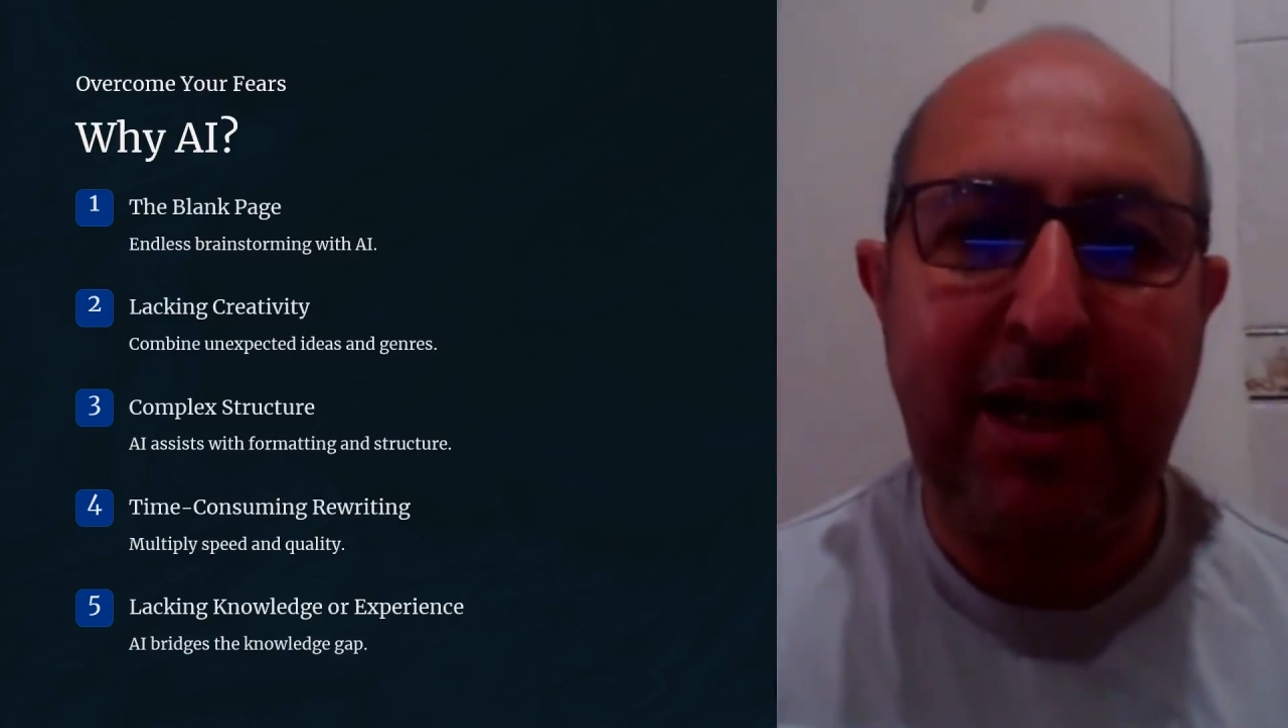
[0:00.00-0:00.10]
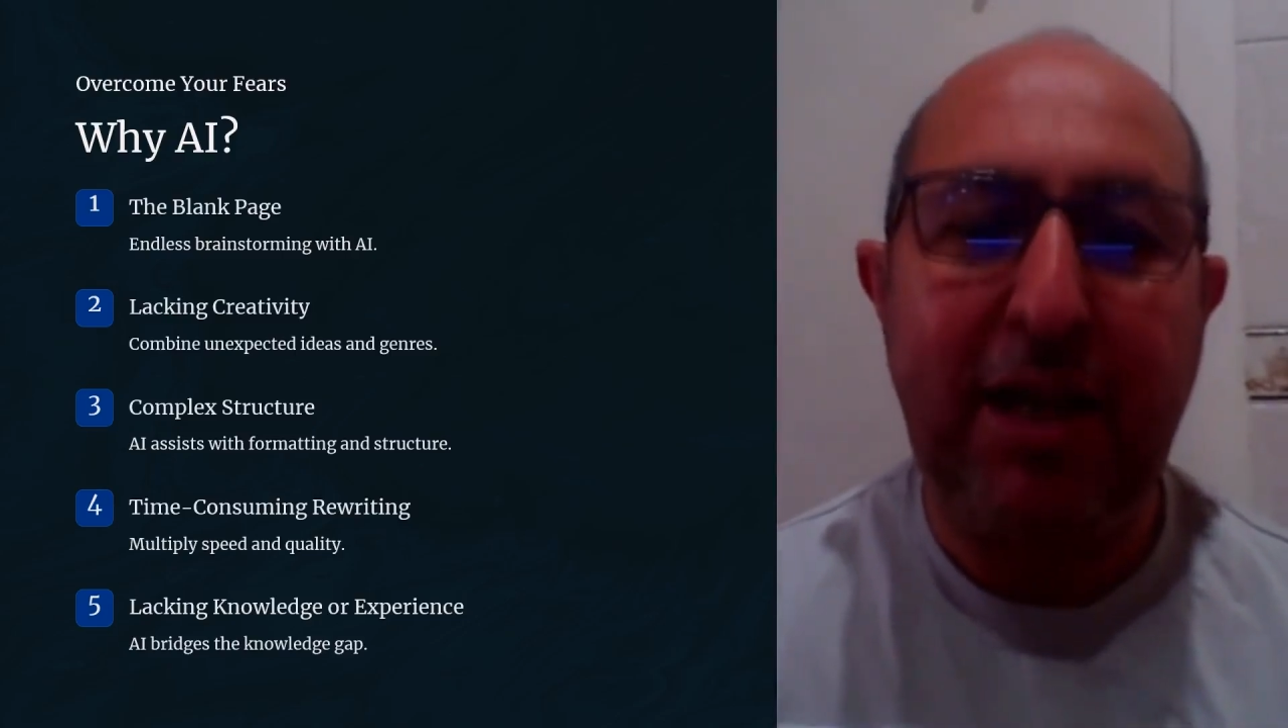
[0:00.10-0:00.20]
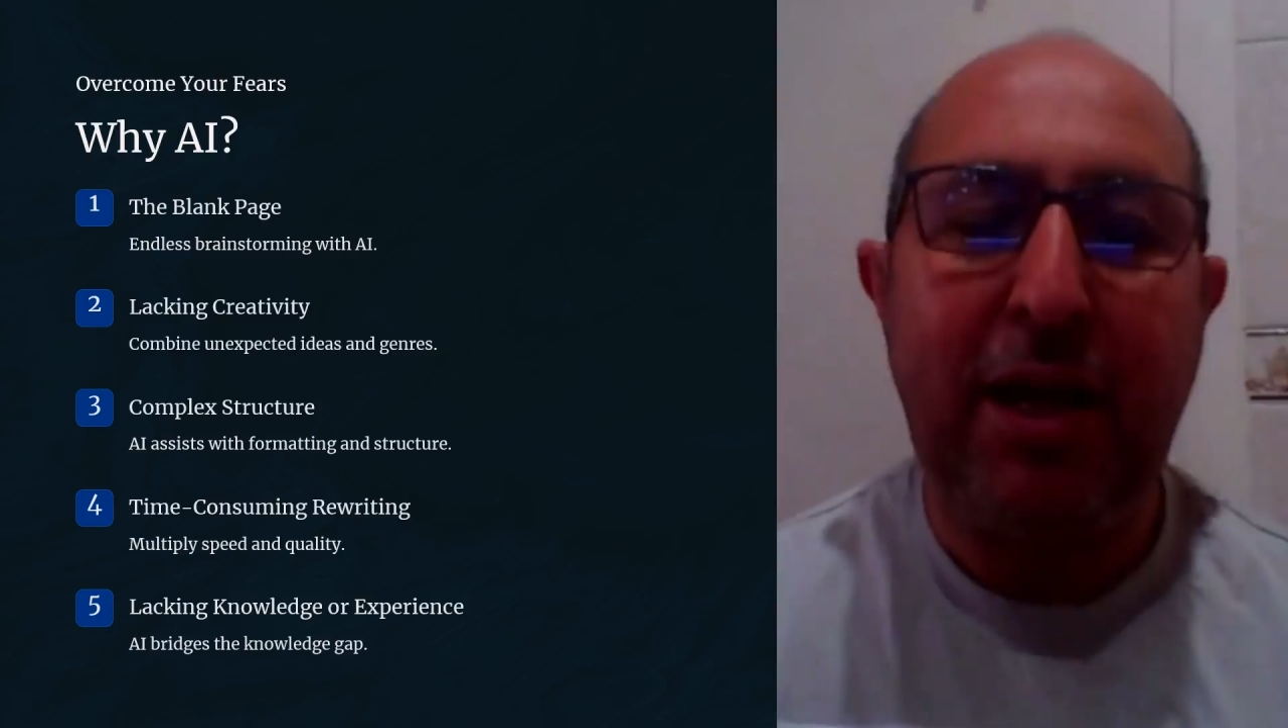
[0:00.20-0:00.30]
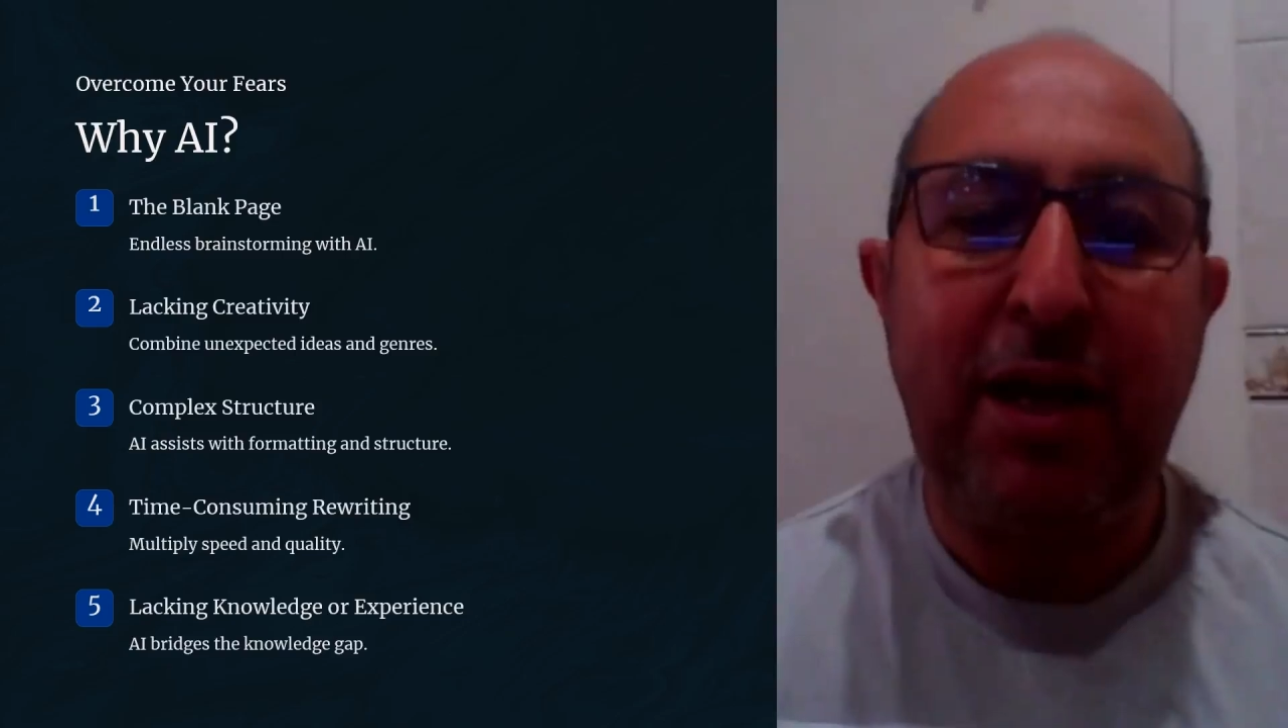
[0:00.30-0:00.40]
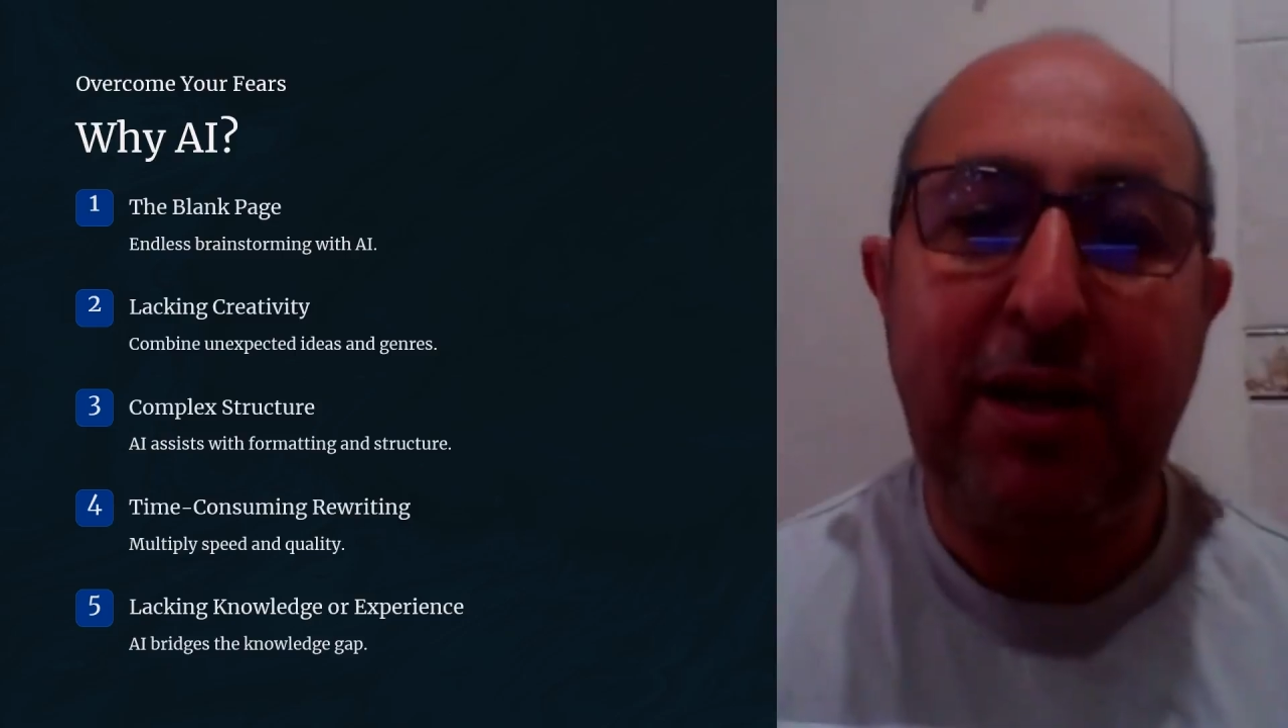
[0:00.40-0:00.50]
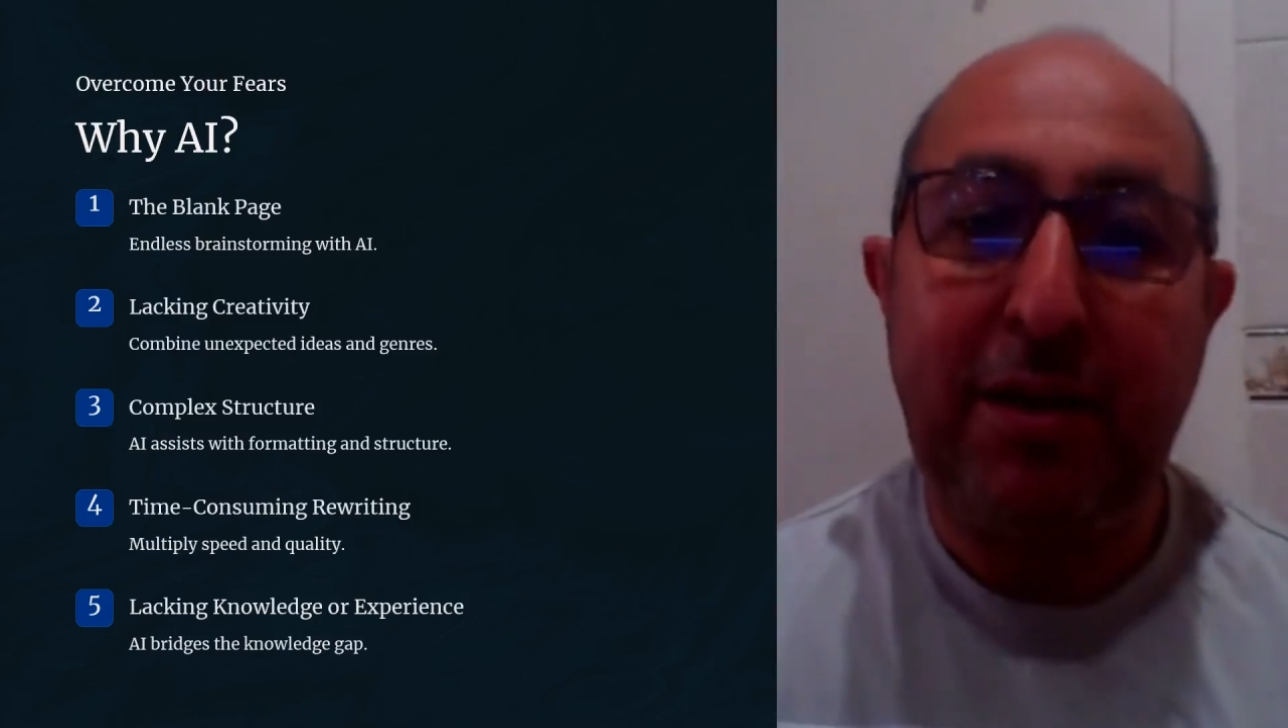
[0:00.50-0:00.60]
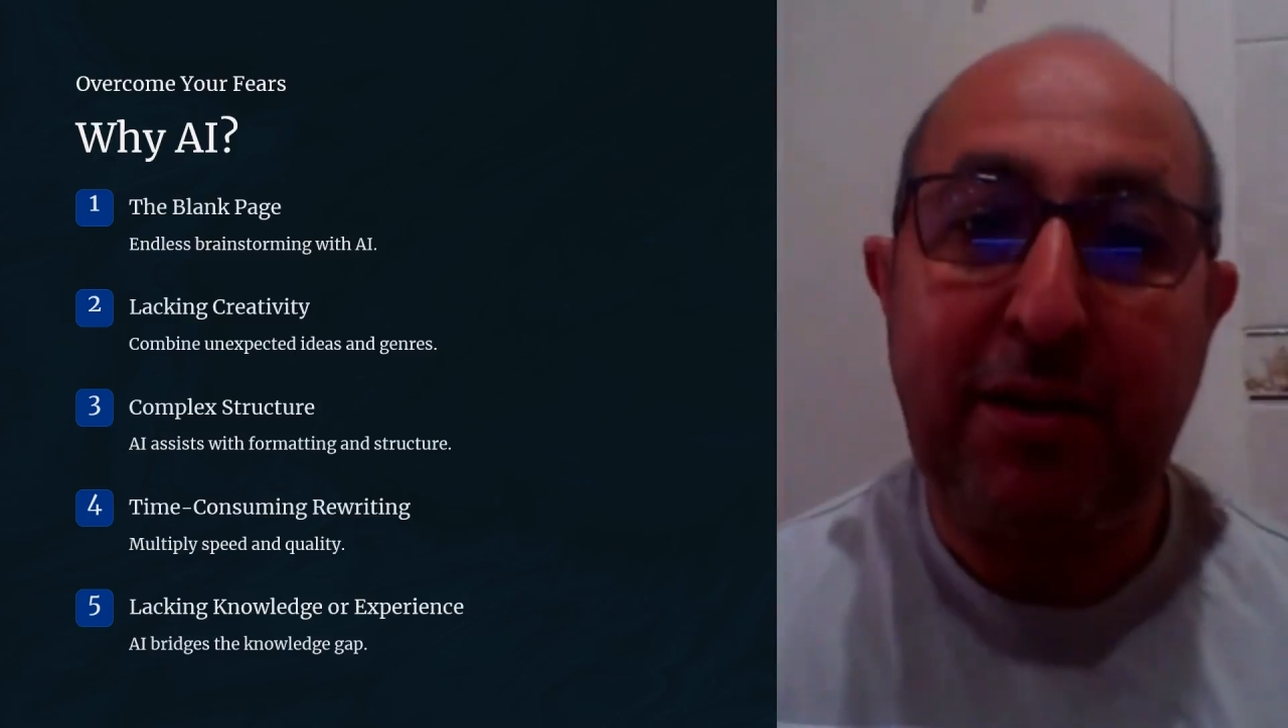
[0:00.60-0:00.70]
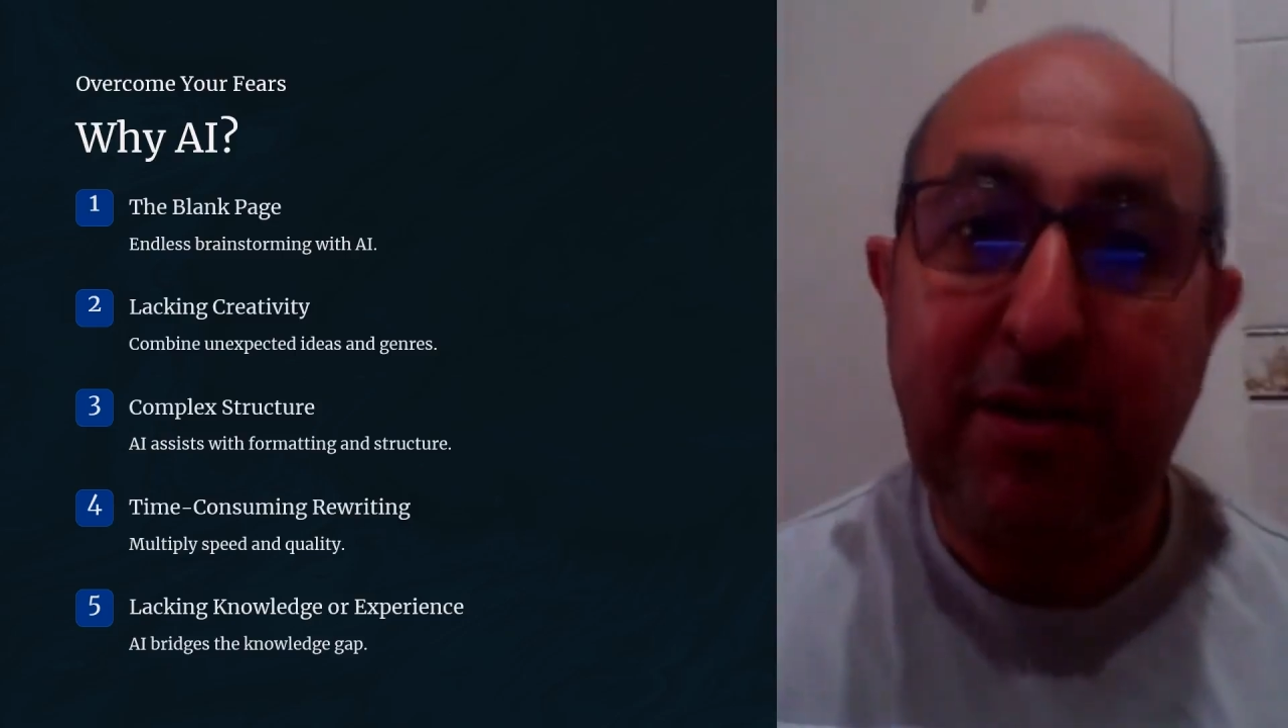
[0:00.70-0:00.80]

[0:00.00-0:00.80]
AI.